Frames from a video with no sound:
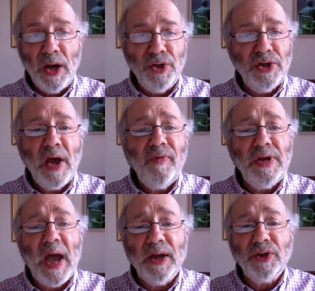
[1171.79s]
Never
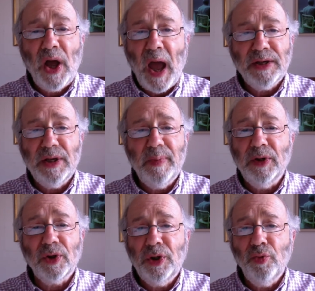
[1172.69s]
yet had he
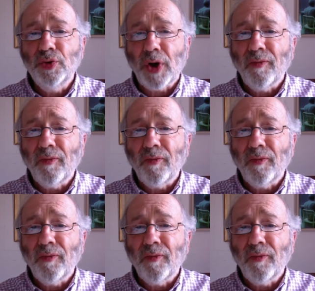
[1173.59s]
been accused